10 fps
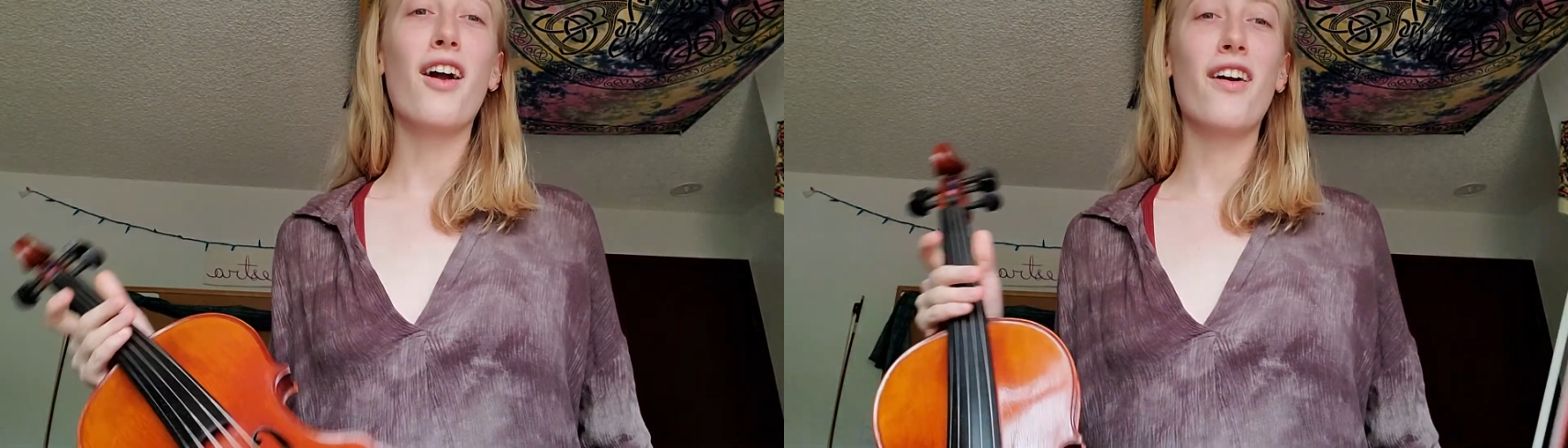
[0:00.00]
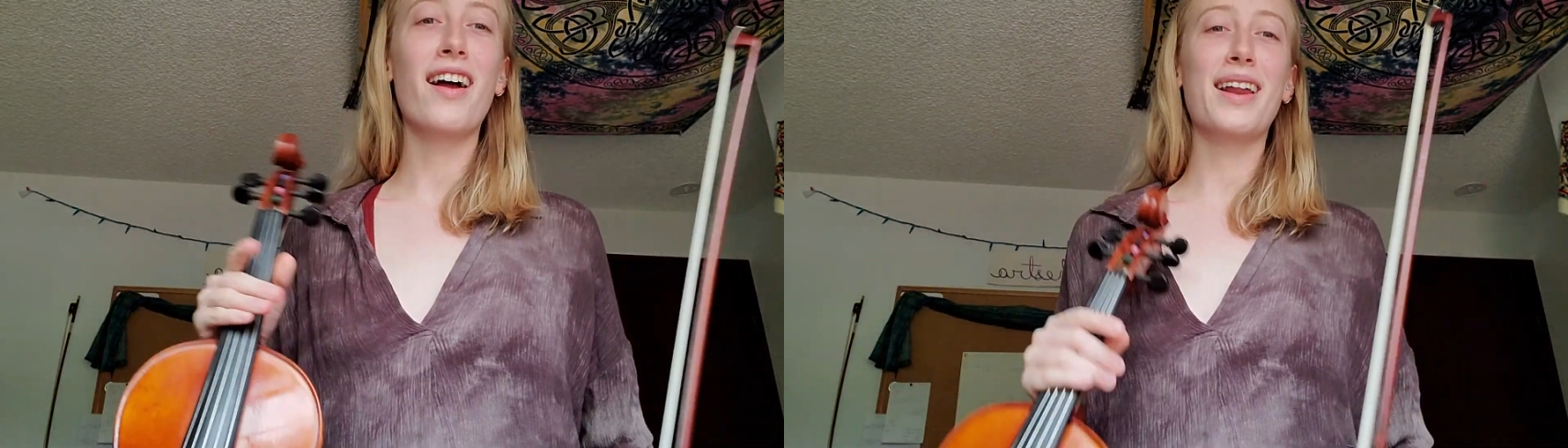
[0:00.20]

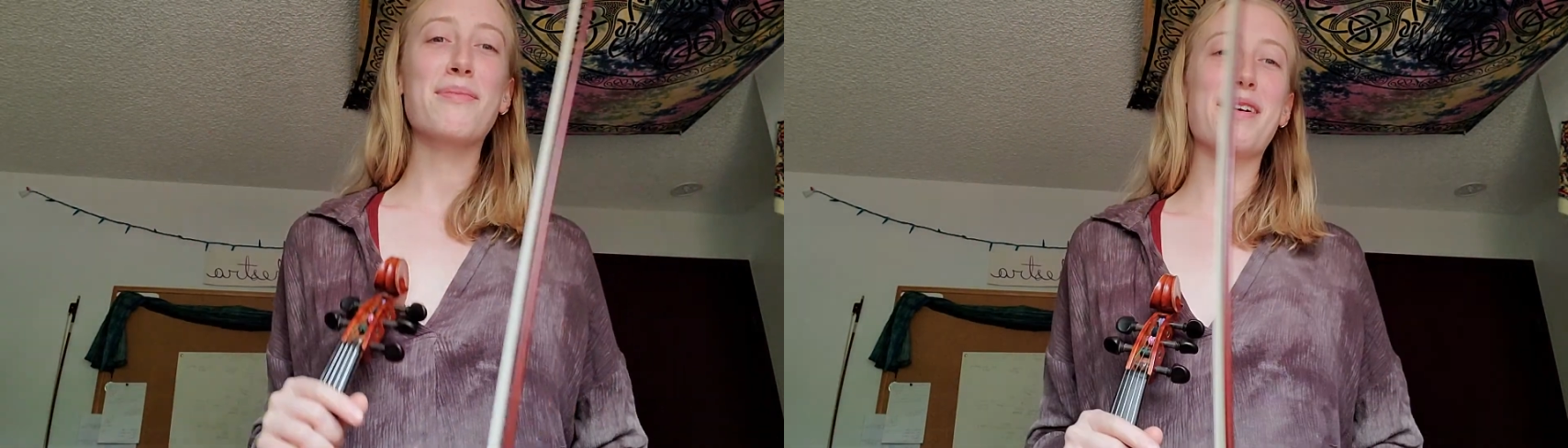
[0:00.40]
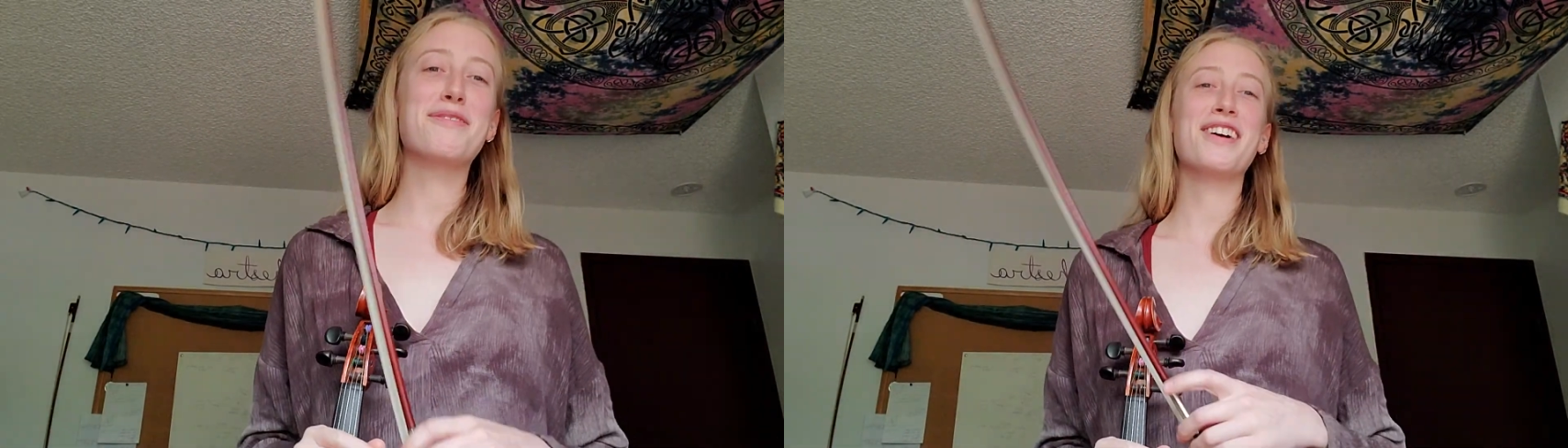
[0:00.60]
Alrighty,
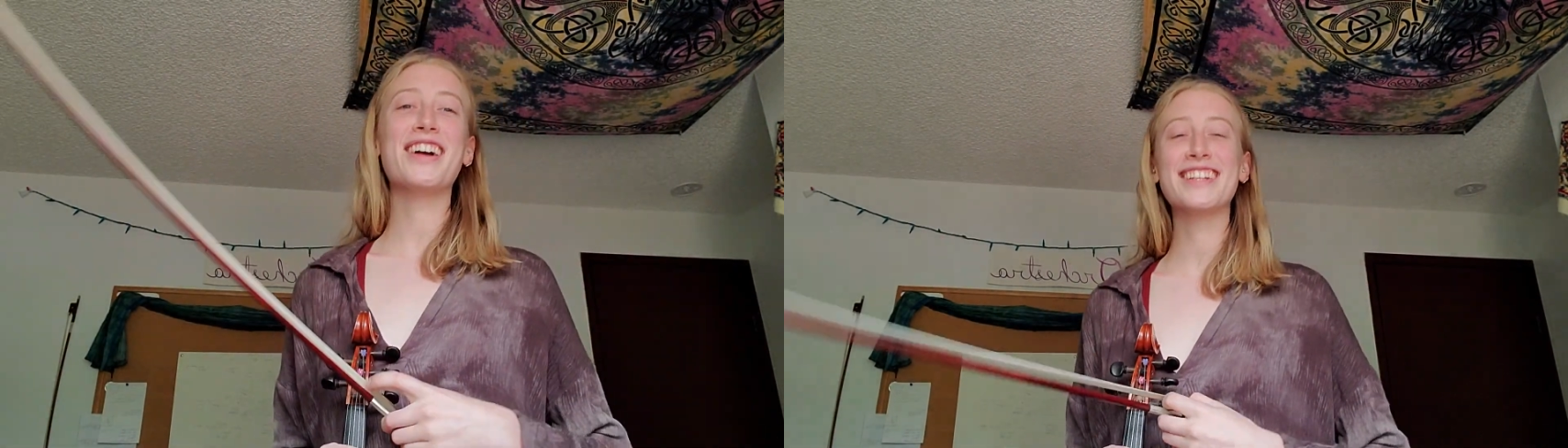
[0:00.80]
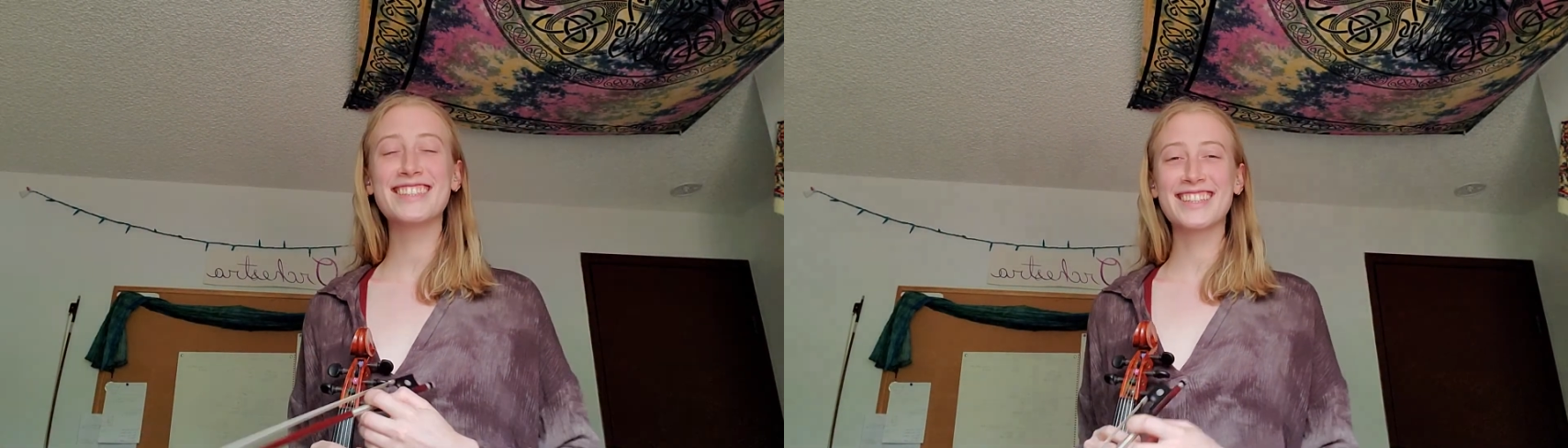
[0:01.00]
my
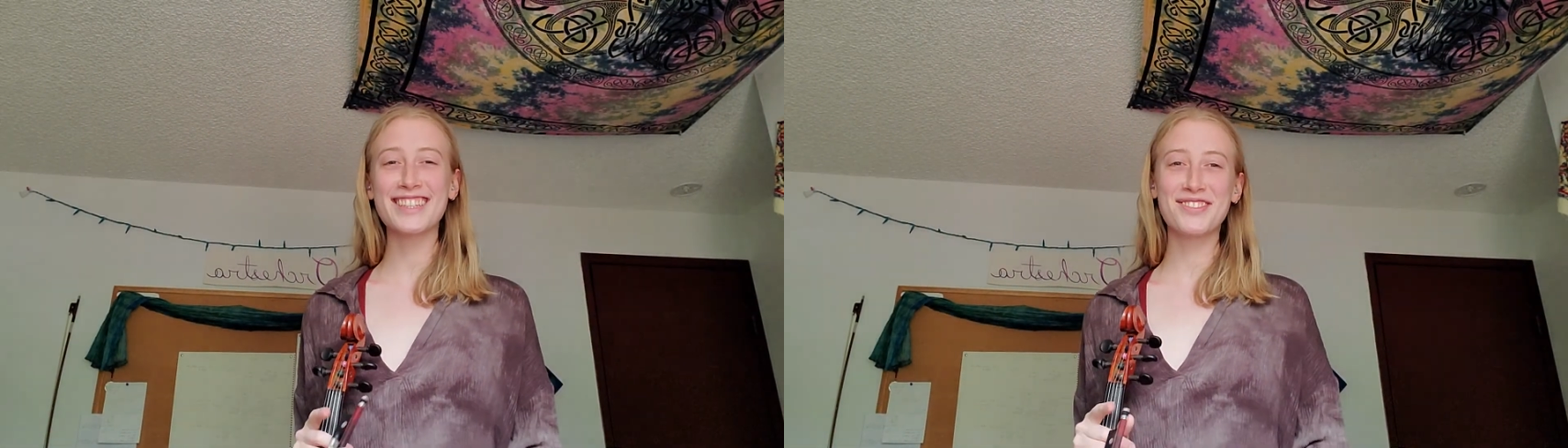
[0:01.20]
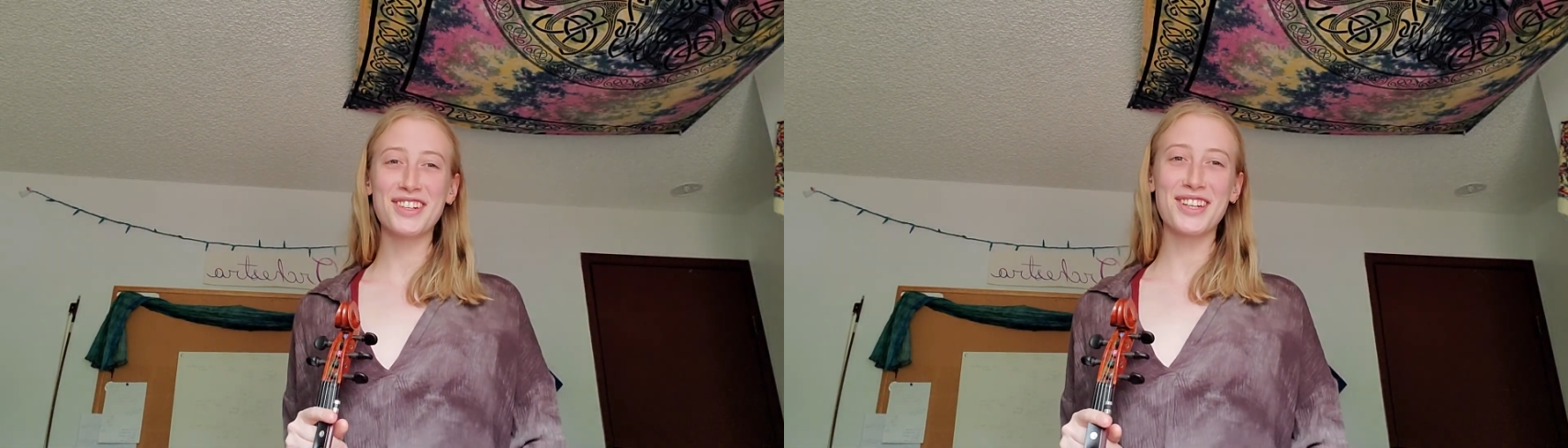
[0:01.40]
friends,
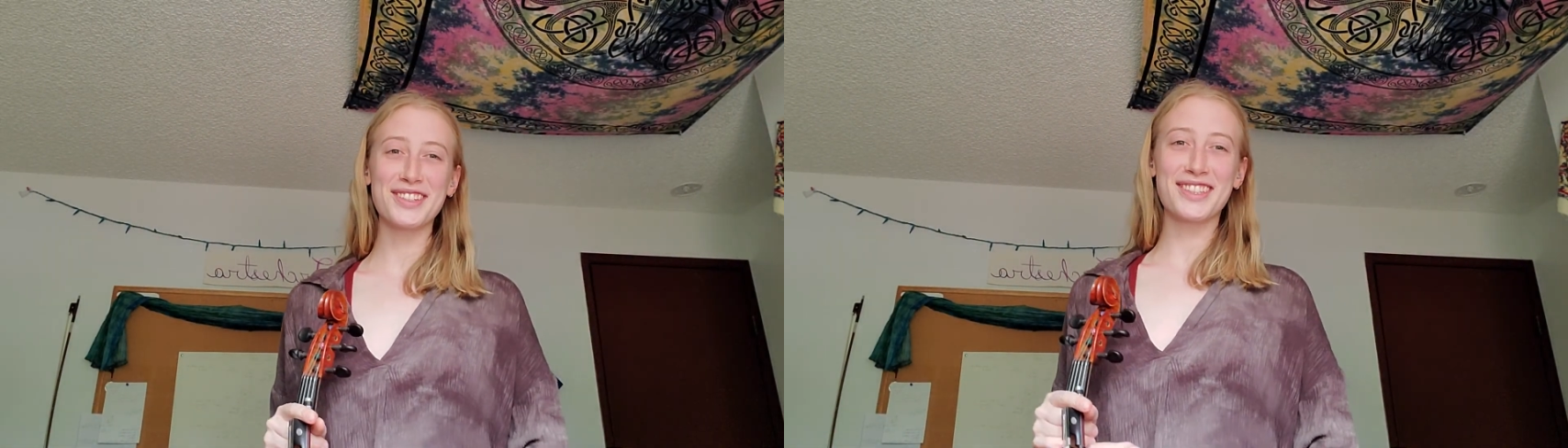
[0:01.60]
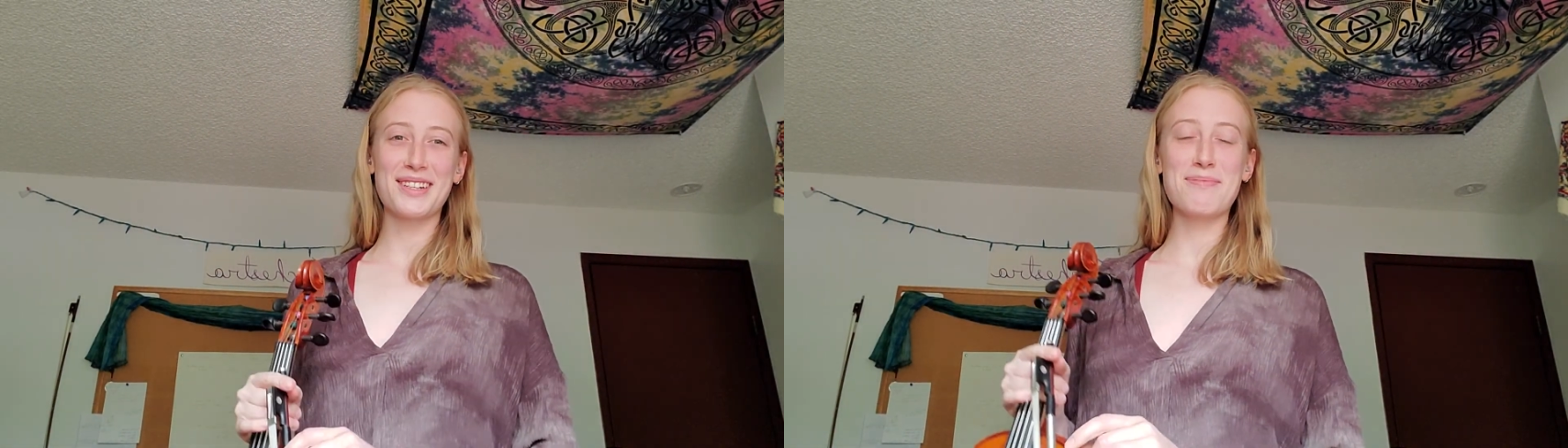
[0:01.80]
this video
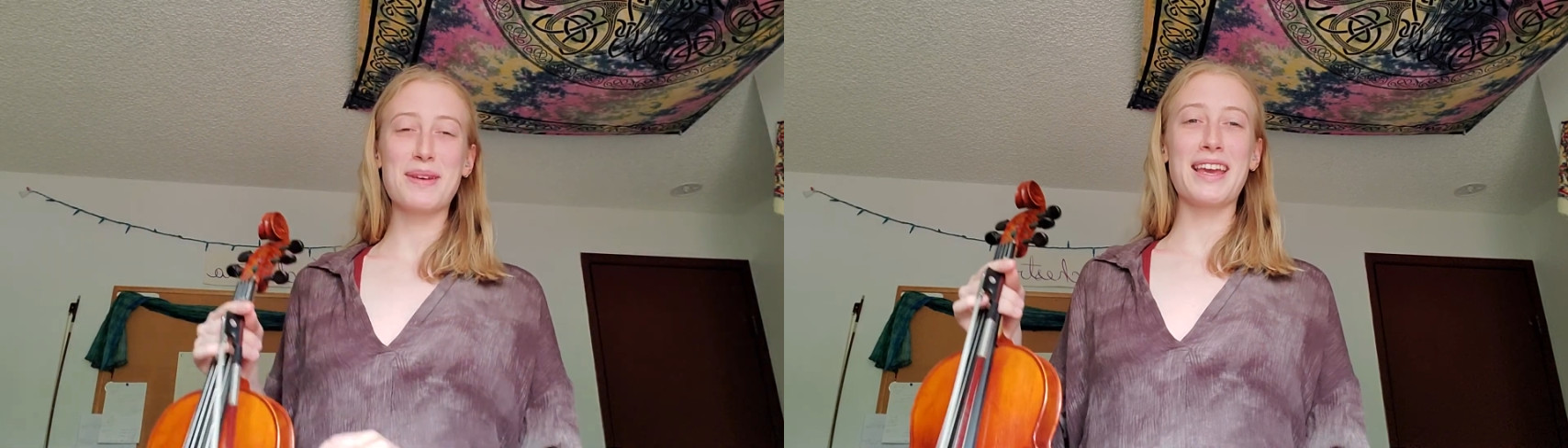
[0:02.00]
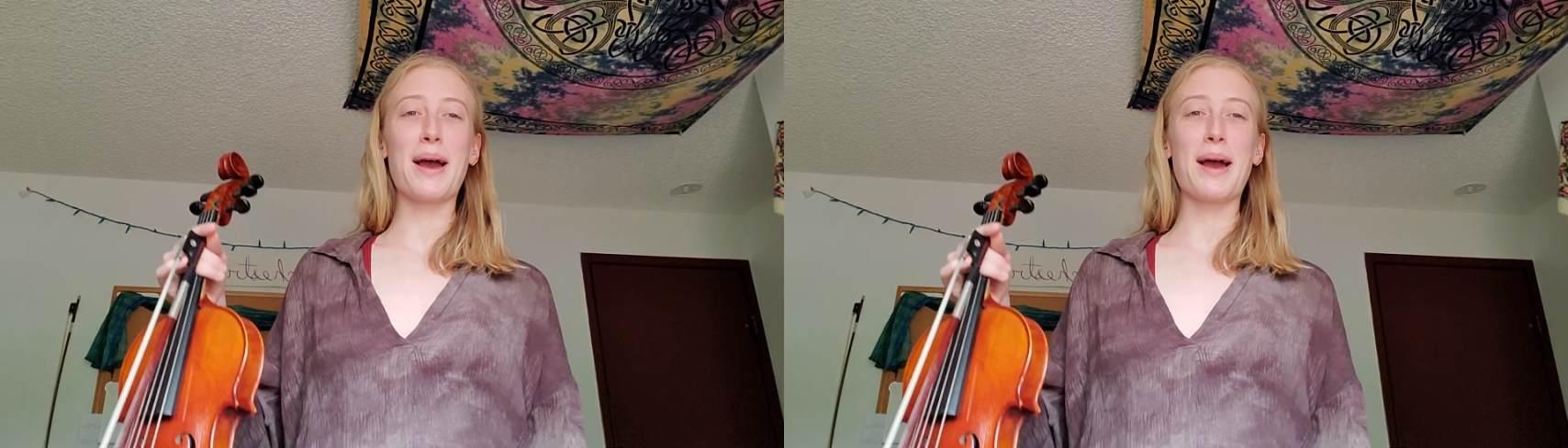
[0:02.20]
is going to be